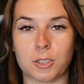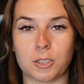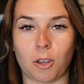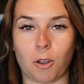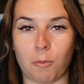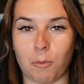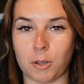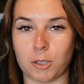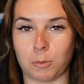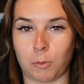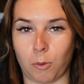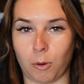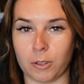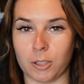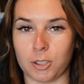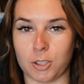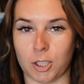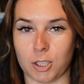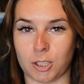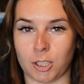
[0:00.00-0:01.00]
so much more
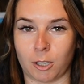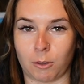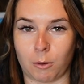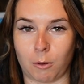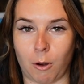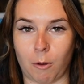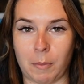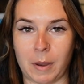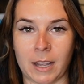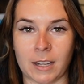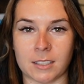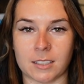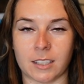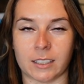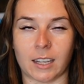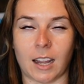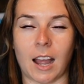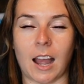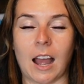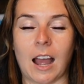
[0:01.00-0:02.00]
than just their romance.
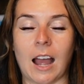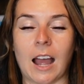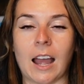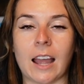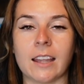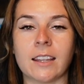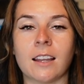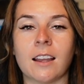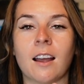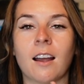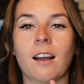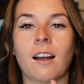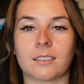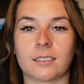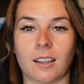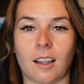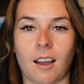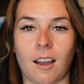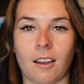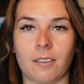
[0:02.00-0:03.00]
Like, I
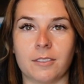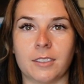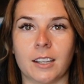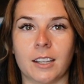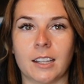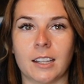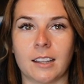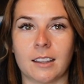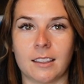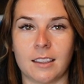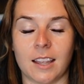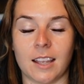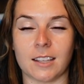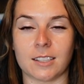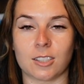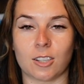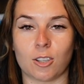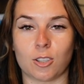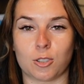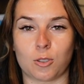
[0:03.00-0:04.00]
loved
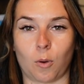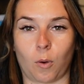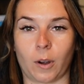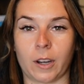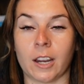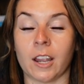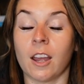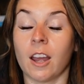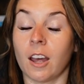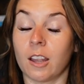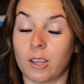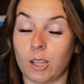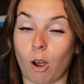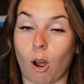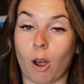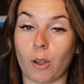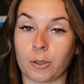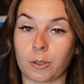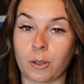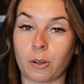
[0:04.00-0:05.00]
this story. The
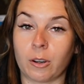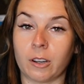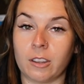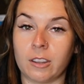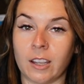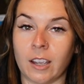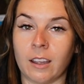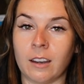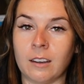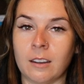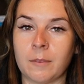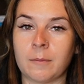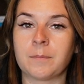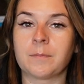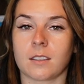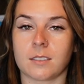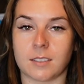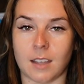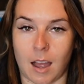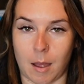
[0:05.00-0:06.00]
author note at the end,
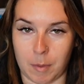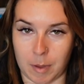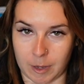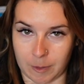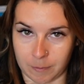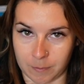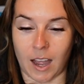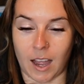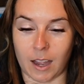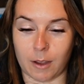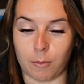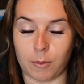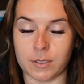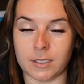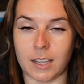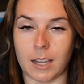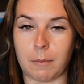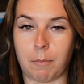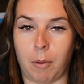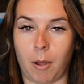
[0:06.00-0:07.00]
sobbing. I
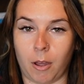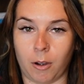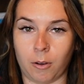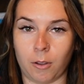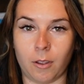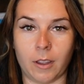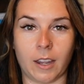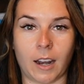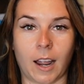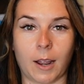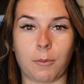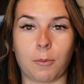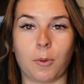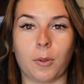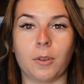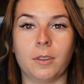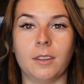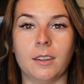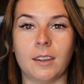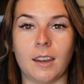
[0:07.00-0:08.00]
was a puddle, and I
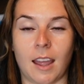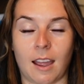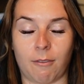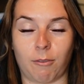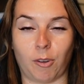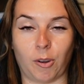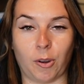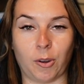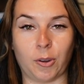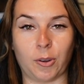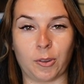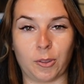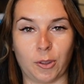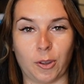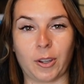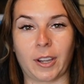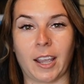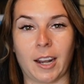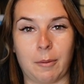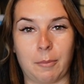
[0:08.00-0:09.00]
will never
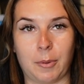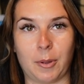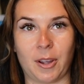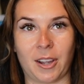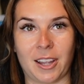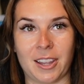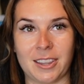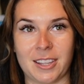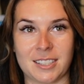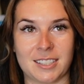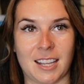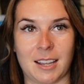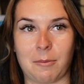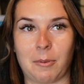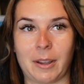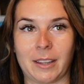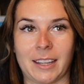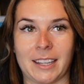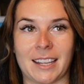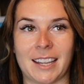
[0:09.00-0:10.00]
look at a book the same
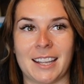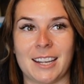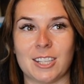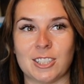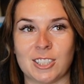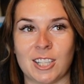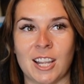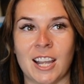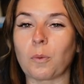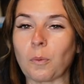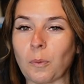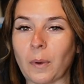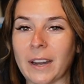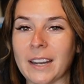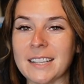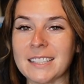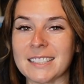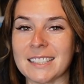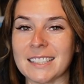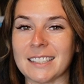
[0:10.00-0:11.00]
way. Like, it is
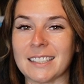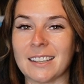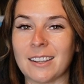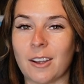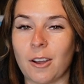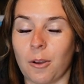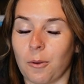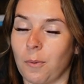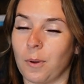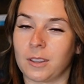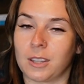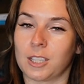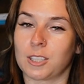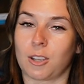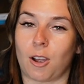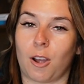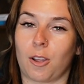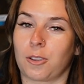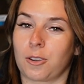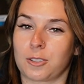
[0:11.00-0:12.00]
crazy what this
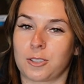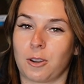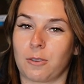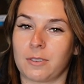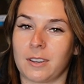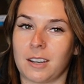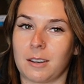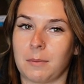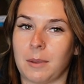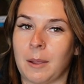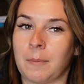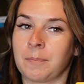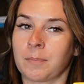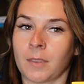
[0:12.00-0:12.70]
author's note did to me.